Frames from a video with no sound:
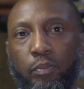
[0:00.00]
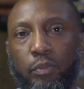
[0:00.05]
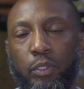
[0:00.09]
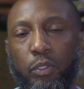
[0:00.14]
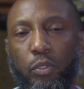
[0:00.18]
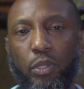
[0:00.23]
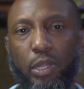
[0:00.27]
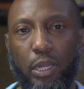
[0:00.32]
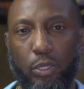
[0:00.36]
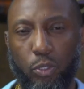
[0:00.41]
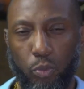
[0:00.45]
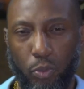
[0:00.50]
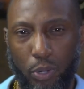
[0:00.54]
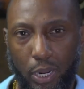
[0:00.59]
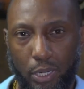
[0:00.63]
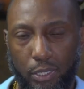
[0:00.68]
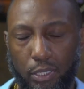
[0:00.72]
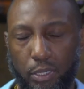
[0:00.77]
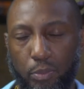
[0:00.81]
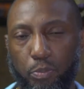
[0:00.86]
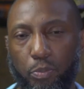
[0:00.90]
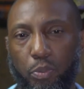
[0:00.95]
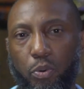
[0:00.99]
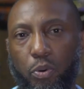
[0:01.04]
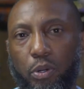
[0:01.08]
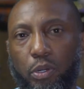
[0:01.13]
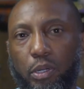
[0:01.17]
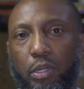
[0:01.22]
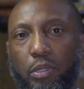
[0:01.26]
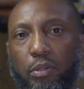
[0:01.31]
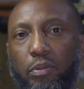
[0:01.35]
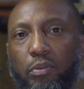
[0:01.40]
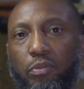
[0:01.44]
So that's why it's
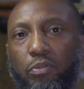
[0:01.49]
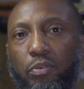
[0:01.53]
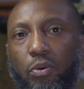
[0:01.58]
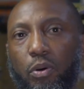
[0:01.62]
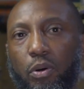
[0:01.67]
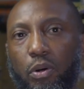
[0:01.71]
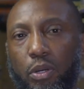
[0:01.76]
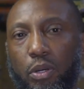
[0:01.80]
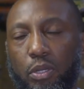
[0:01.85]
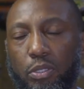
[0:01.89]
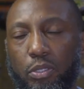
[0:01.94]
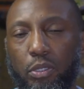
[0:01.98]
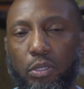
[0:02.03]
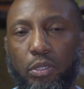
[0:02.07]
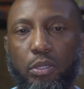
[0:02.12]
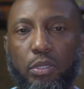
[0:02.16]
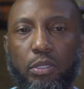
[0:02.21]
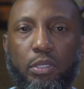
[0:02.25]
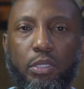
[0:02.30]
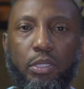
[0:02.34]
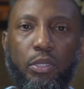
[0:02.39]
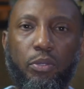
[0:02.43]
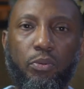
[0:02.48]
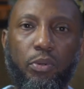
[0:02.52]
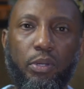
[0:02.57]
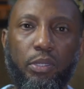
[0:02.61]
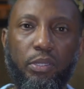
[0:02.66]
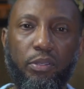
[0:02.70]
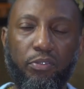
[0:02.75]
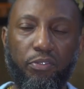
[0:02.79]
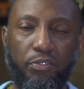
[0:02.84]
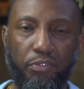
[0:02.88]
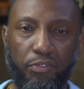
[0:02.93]
important for us to
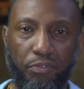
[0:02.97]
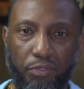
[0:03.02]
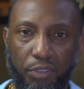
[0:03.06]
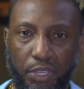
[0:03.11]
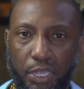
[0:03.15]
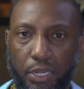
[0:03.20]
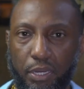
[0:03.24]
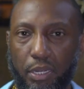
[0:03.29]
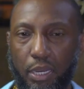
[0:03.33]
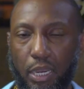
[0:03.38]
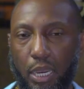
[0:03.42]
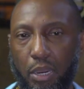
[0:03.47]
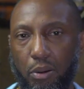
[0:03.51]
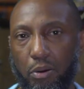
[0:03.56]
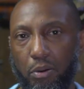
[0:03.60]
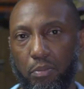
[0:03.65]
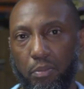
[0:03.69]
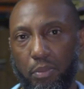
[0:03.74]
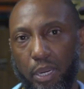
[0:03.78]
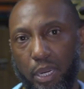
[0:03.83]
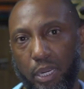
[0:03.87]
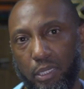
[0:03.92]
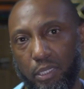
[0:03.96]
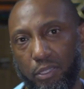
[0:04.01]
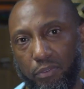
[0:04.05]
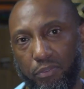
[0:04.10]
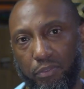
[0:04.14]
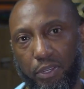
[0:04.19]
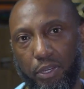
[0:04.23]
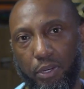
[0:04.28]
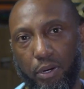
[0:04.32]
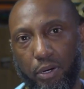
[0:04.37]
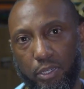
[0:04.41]
continually feed our minds,
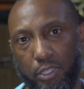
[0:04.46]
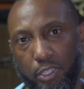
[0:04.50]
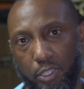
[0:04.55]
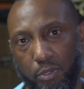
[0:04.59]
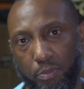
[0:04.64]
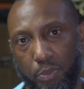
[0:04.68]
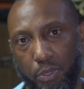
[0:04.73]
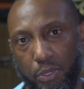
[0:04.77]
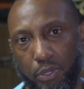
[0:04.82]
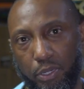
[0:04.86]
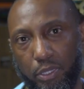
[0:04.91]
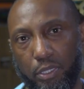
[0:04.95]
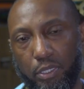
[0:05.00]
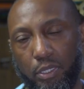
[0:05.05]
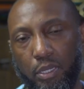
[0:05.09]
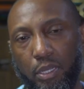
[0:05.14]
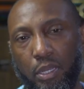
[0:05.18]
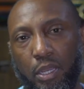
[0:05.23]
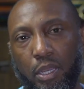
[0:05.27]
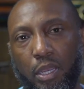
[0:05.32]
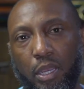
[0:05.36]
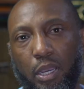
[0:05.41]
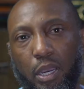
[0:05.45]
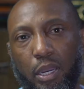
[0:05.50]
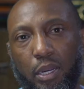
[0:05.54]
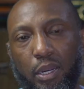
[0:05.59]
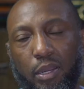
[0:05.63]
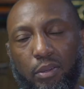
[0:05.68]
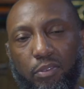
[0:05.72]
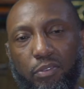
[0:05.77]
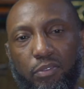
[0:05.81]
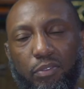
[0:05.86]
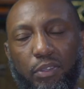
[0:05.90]
feed our spirits and
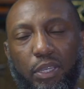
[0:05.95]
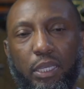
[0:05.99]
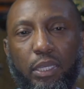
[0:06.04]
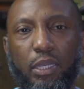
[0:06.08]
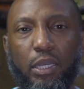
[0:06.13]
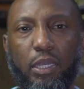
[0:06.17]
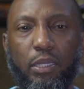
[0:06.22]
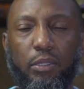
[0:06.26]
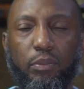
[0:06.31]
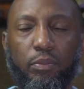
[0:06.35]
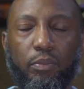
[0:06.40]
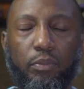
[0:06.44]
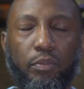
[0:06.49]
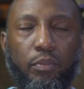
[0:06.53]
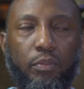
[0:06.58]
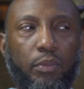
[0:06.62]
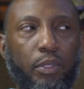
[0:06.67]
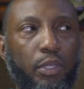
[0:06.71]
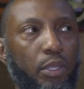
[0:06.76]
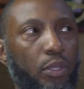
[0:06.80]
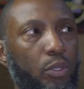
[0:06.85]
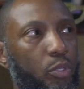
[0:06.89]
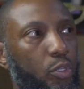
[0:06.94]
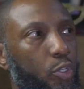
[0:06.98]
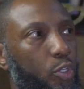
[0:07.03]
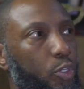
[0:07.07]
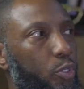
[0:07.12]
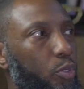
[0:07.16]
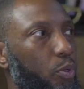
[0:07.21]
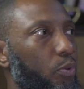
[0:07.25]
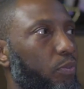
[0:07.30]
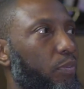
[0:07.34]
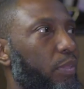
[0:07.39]
our thinking so